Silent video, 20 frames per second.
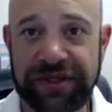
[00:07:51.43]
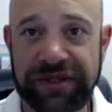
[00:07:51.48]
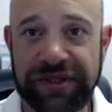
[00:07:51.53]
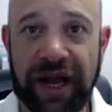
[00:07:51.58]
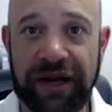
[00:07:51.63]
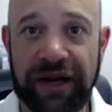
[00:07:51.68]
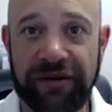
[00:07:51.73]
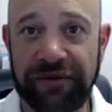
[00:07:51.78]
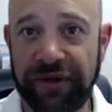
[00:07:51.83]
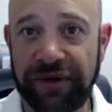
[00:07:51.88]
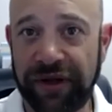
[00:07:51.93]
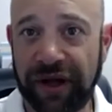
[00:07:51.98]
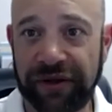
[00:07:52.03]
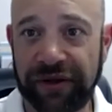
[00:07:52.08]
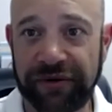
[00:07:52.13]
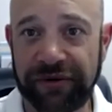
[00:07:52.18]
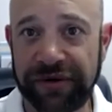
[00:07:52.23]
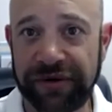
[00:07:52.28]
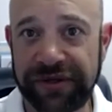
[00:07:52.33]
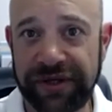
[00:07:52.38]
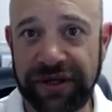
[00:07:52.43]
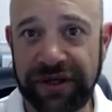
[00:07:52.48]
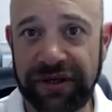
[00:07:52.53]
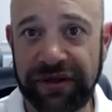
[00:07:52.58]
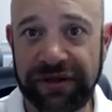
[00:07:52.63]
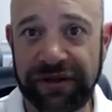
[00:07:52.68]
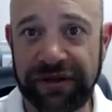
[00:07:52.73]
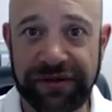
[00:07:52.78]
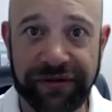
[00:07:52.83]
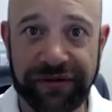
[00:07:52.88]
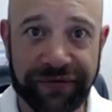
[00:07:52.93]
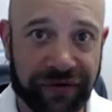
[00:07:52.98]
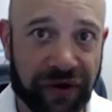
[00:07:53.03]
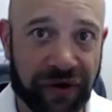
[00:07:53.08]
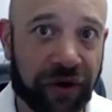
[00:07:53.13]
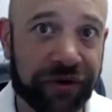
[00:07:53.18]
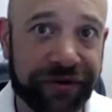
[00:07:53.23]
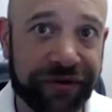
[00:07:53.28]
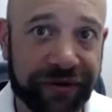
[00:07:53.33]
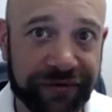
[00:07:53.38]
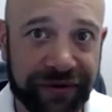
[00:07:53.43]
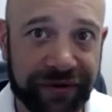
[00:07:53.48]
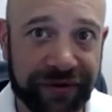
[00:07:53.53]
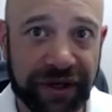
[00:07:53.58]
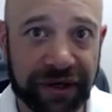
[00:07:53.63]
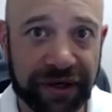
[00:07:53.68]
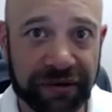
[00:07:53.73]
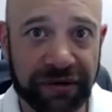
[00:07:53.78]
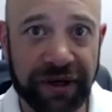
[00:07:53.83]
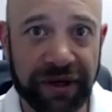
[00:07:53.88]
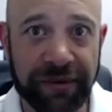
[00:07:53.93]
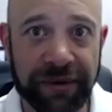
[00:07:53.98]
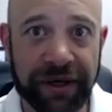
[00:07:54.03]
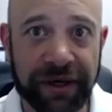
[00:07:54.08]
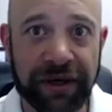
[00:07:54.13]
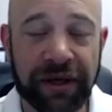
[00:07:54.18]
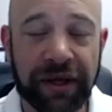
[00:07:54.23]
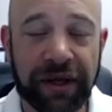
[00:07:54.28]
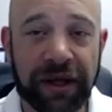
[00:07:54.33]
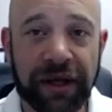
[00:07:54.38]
side or the other is in default of the agreement.